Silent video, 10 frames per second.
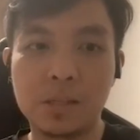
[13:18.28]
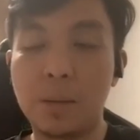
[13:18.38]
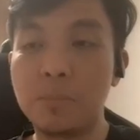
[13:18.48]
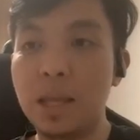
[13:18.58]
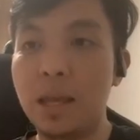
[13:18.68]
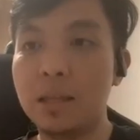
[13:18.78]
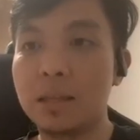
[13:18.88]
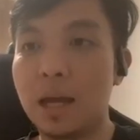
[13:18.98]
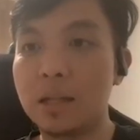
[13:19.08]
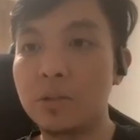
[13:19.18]
something
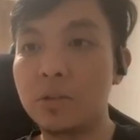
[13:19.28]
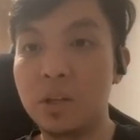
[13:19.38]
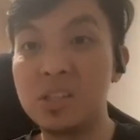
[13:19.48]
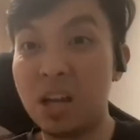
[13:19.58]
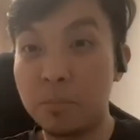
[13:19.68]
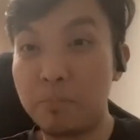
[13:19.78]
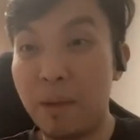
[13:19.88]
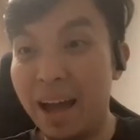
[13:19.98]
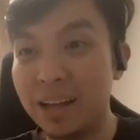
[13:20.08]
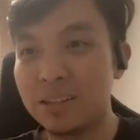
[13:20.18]
that, you know, it's not
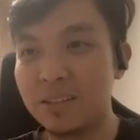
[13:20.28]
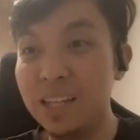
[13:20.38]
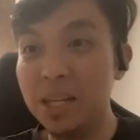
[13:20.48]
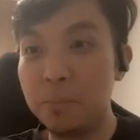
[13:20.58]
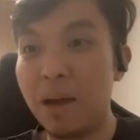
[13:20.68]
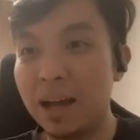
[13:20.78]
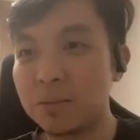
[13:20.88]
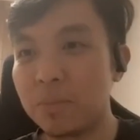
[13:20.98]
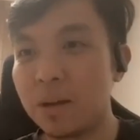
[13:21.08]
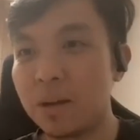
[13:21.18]
backed, really
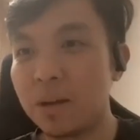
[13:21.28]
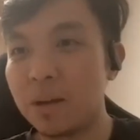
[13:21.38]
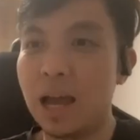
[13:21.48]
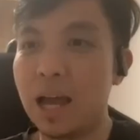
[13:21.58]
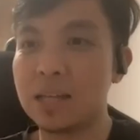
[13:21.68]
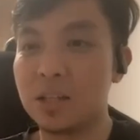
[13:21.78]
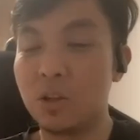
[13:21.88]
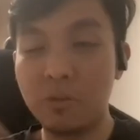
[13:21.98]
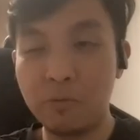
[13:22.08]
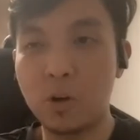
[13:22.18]
backed by asset.
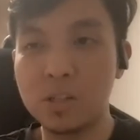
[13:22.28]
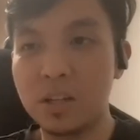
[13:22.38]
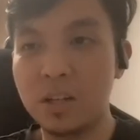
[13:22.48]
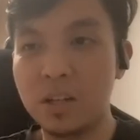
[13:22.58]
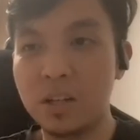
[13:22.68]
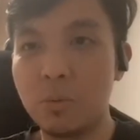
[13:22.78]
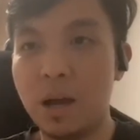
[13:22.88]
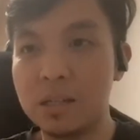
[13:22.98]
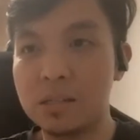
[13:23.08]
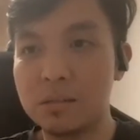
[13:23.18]
And of course, the reason
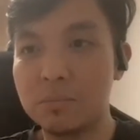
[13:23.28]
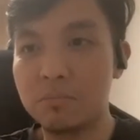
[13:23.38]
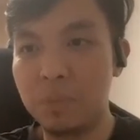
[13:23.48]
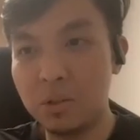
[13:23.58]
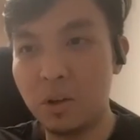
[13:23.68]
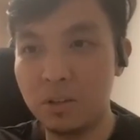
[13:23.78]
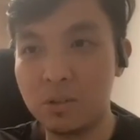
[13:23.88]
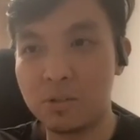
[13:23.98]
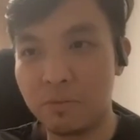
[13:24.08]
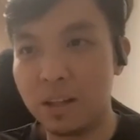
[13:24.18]
why is Bitcoin
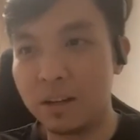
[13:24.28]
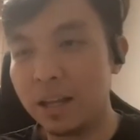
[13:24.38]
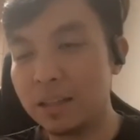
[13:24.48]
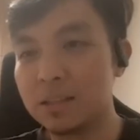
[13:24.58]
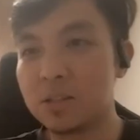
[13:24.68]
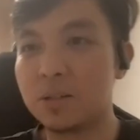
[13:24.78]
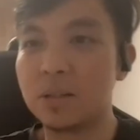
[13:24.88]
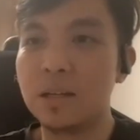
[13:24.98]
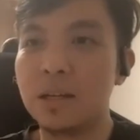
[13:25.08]
also fell, right? So